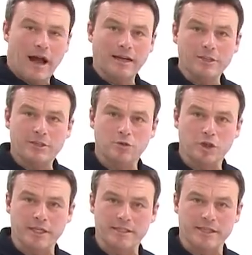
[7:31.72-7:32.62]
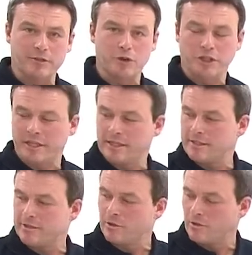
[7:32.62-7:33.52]
Of course, we now
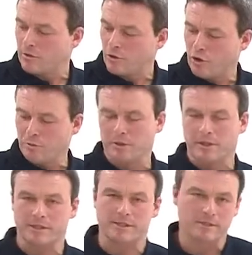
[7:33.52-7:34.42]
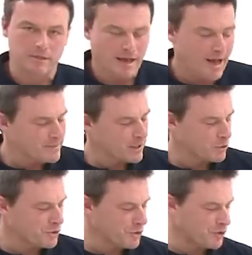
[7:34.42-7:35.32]
switch on the suction system
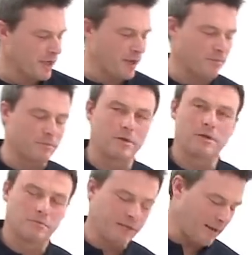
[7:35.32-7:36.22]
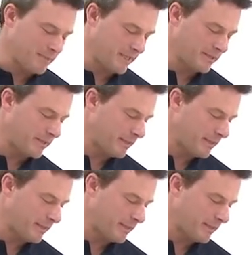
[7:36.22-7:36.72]
with a 36 suction hose,